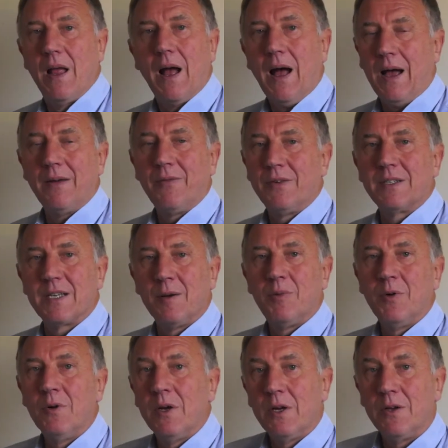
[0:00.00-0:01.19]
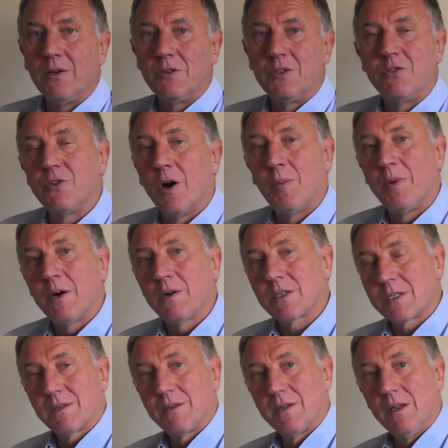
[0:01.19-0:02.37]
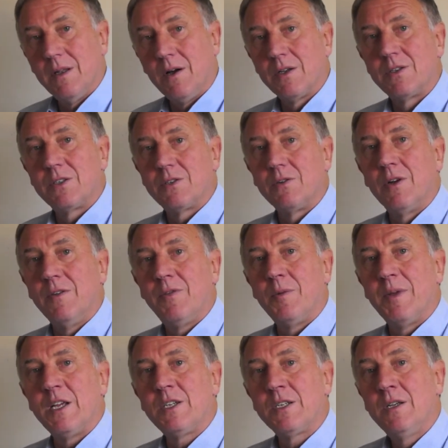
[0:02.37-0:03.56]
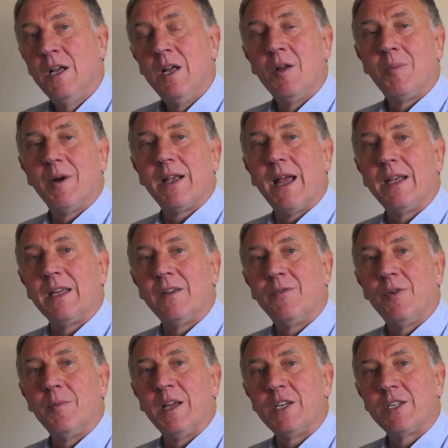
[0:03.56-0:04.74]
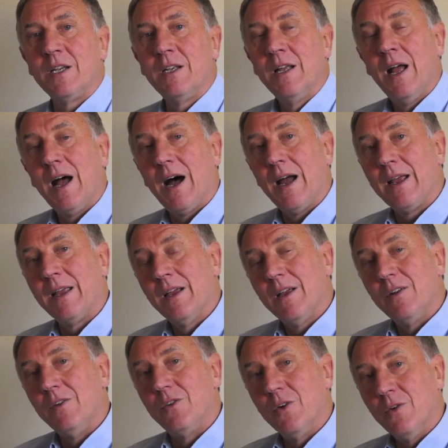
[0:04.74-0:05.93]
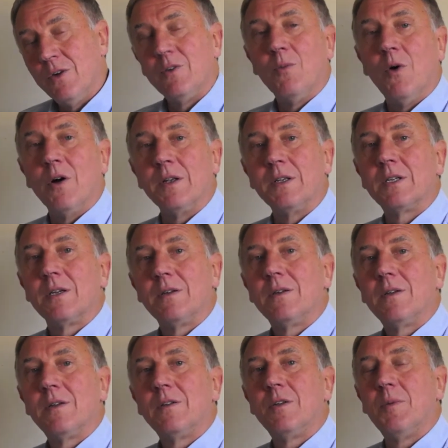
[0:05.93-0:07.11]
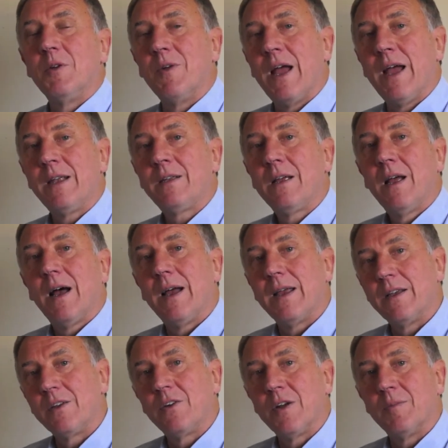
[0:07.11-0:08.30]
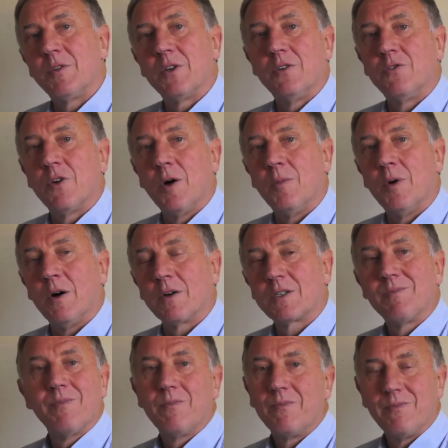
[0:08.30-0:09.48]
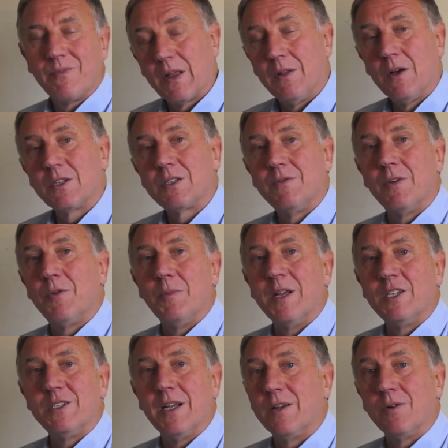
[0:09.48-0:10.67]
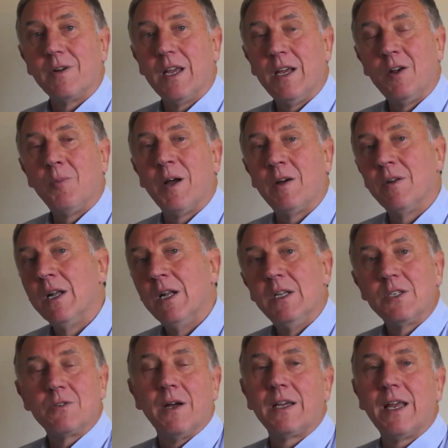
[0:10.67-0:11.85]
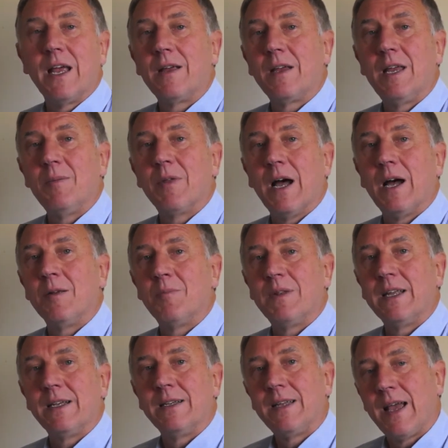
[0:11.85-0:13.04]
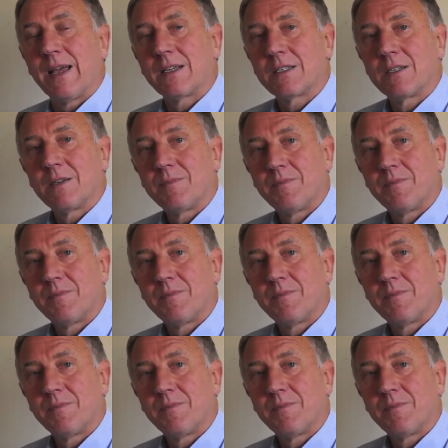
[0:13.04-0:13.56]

I, for example, use Dropbox a lot to store information, but any information I don't want to be read, I encrypt on Dropbox. Lots of information I don't care about, so I keep that in plain text.